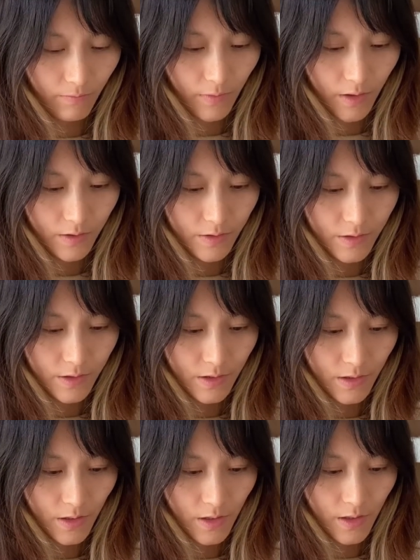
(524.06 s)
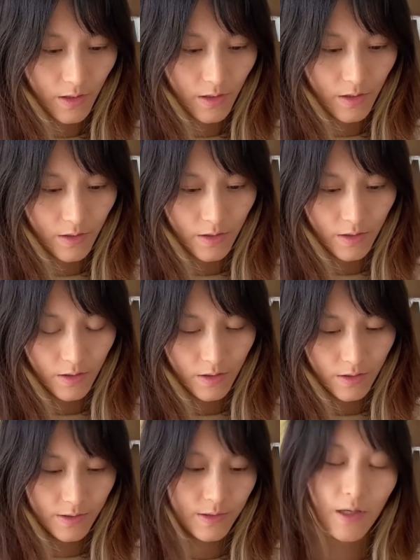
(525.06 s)
it
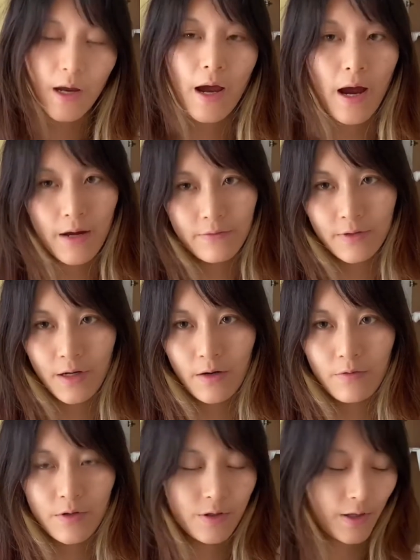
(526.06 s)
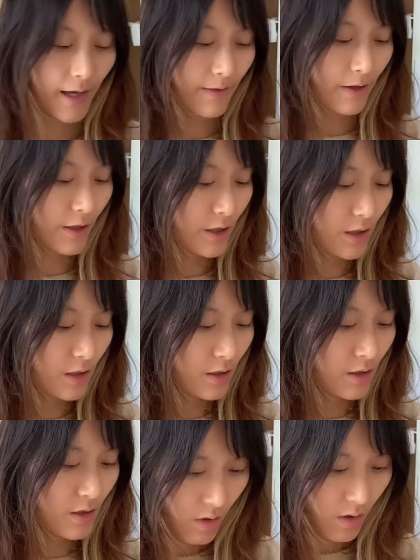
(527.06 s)
takes 30 minutes to get there.
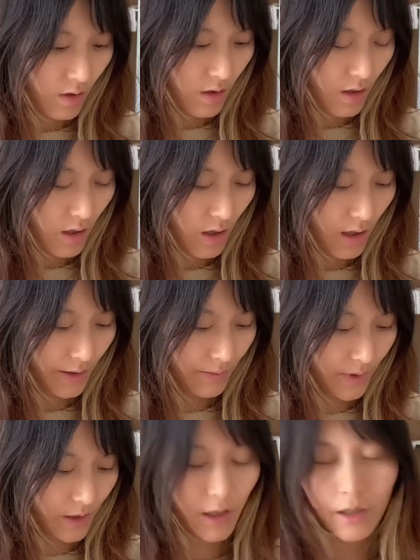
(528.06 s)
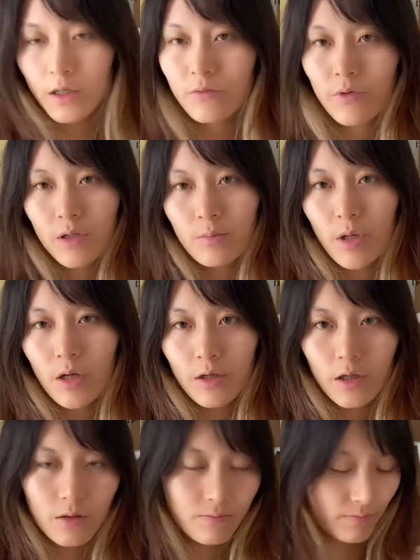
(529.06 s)
I mean, I can ride a
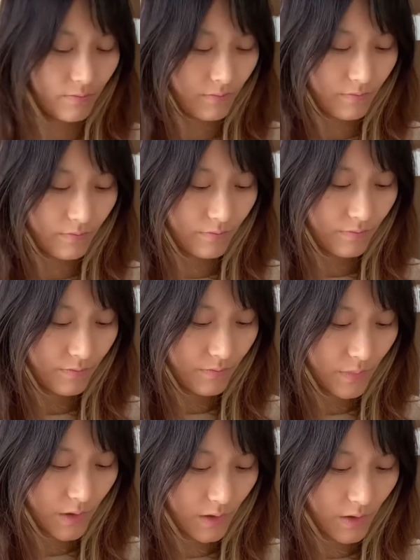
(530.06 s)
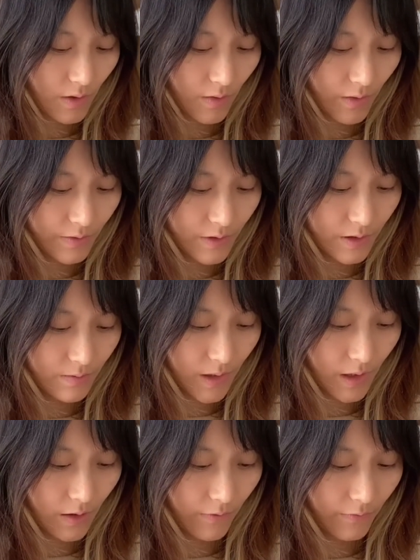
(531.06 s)
bike, so I'll just
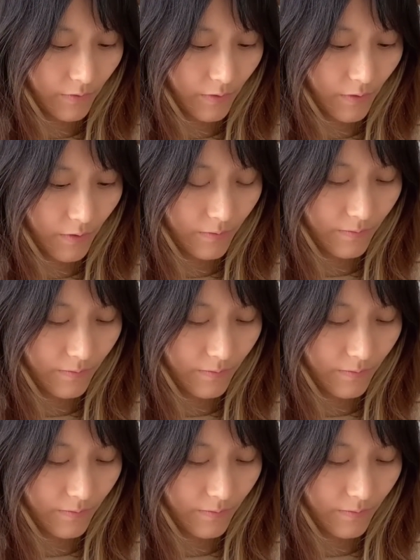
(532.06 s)
make the phone call.